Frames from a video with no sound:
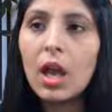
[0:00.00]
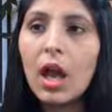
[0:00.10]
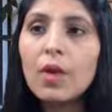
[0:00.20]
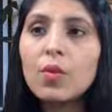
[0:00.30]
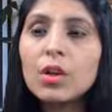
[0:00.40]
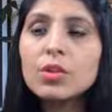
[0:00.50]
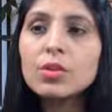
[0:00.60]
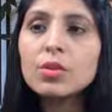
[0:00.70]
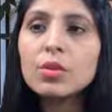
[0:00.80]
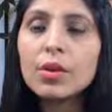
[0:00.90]
I want
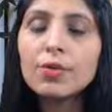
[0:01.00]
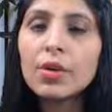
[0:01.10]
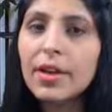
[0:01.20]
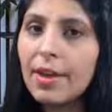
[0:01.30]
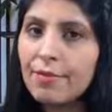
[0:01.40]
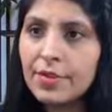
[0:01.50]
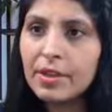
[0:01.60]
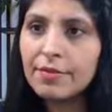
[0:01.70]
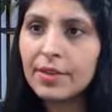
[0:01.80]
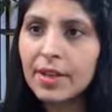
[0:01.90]
to, for
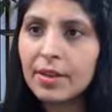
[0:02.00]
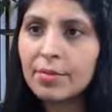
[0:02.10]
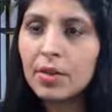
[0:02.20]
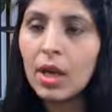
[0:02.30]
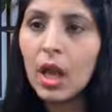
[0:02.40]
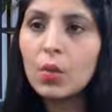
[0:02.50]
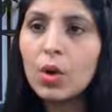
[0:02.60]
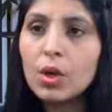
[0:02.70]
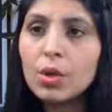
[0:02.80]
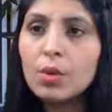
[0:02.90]
every frame, I
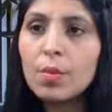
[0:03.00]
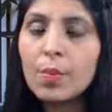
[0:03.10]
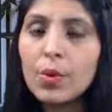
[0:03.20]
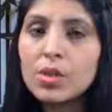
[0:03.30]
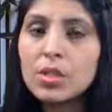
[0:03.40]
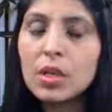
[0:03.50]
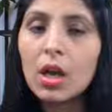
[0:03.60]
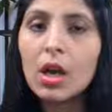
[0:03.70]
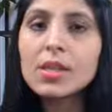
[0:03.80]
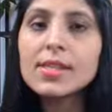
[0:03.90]
want to put
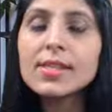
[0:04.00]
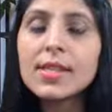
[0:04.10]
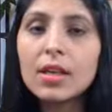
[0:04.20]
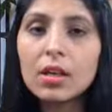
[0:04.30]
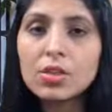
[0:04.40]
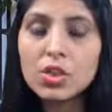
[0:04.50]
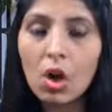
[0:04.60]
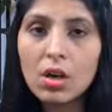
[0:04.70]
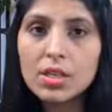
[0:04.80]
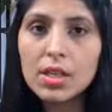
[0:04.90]
a
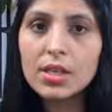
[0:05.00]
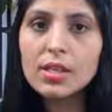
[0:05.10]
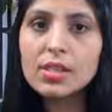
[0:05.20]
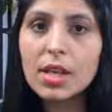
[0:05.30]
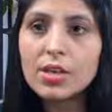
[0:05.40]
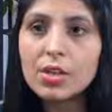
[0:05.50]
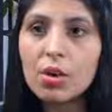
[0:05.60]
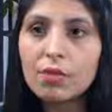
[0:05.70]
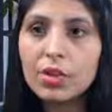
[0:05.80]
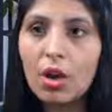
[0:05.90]
dot in the center
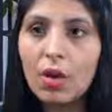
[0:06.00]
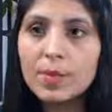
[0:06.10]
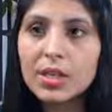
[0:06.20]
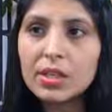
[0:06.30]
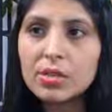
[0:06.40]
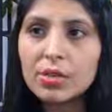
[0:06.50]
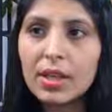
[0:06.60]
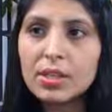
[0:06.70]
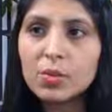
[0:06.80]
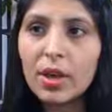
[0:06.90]
of the object. So
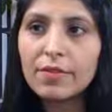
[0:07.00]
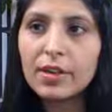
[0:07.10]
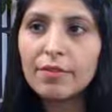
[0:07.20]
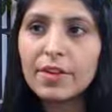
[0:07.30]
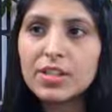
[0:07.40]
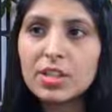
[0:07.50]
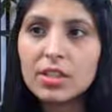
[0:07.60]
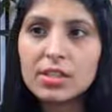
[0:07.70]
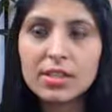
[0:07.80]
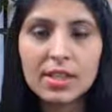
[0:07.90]
that's why we are fetching
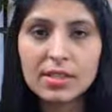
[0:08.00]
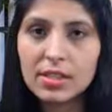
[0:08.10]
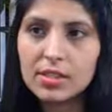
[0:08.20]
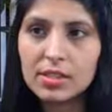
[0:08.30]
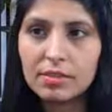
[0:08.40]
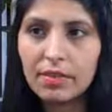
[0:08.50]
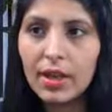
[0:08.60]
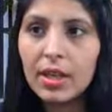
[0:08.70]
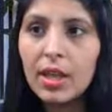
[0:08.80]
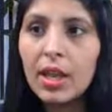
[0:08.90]
this CX and
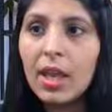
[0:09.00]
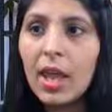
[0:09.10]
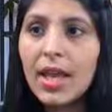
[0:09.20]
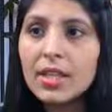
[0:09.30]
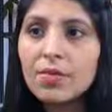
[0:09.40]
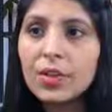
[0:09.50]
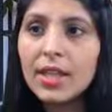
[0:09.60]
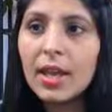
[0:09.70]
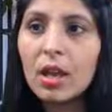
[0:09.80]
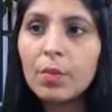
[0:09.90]
CY. And with
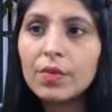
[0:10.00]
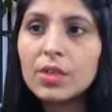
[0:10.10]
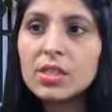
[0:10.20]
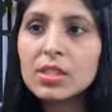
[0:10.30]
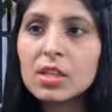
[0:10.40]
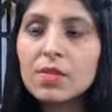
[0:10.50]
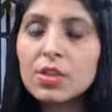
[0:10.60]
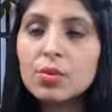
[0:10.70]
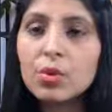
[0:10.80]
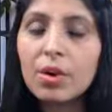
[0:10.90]
the help of this
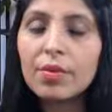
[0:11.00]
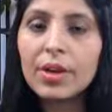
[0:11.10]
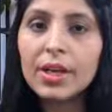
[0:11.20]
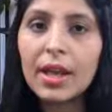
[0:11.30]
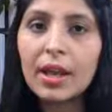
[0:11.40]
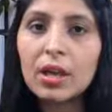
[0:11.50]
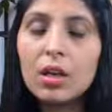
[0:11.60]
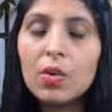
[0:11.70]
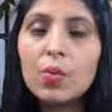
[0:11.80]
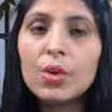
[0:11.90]

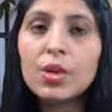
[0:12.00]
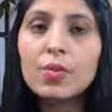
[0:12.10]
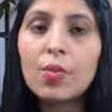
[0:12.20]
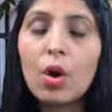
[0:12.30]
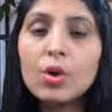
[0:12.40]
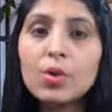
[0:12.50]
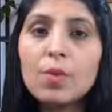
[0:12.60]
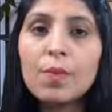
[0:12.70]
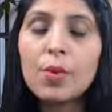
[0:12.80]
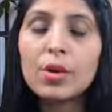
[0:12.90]
CV2.rectangle, we want to
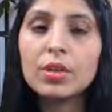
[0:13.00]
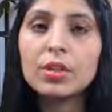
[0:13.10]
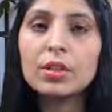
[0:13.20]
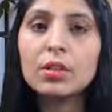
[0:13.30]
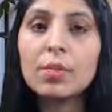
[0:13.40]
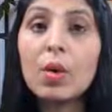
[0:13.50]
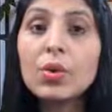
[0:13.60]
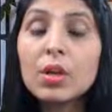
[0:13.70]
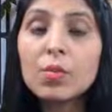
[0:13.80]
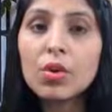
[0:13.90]
put the
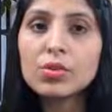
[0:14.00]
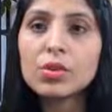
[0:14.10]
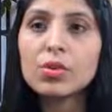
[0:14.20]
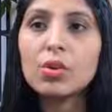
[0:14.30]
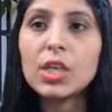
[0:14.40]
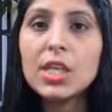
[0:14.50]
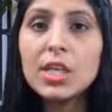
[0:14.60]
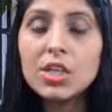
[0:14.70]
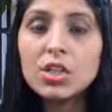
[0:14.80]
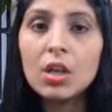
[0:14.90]
bounding boxes on
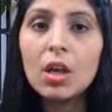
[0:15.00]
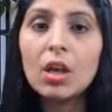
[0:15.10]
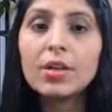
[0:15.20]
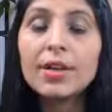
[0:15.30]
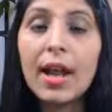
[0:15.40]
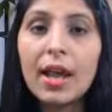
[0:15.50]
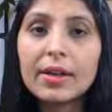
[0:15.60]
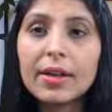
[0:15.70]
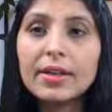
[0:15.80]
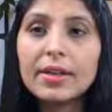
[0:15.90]
each
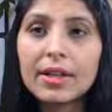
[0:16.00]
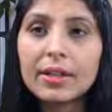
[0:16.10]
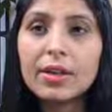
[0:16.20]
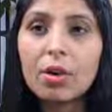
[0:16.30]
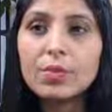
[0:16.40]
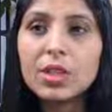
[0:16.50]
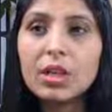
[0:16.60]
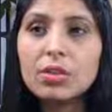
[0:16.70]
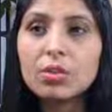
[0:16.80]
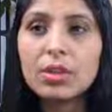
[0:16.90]
tracked and detected
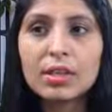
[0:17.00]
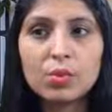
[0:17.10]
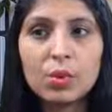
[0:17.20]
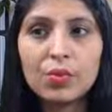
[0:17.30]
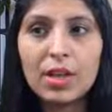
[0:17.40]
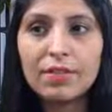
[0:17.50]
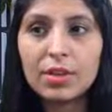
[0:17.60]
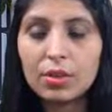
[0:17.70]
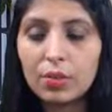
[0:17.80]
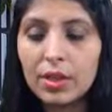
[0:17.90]
object. So that's what we have
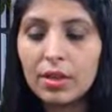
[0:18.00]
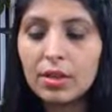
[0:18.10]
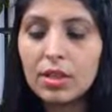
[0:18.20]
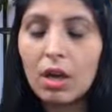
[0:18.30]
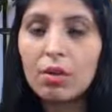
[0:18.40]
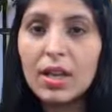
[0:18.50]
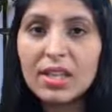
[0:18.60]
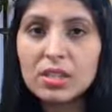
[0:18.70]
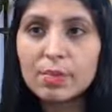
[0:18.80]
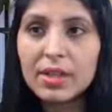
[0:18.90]
written over here. Now
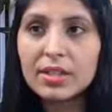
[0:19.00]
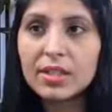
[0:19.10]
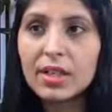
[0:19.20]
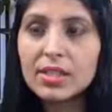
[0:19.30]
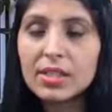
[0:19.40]
let's print it and